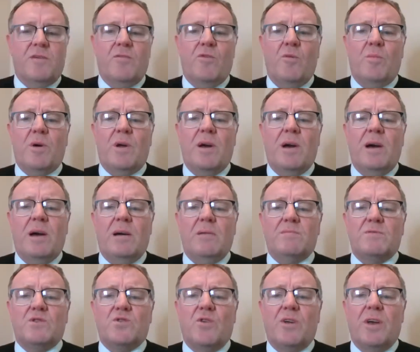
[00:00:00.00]
for that,
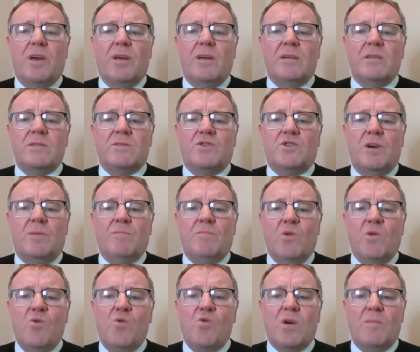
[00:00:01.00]
Robert. Sorry,
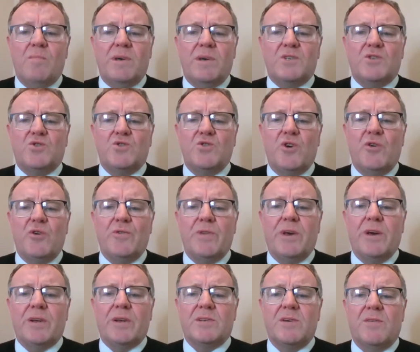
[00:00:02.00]
Jim Logue, I missed you out there.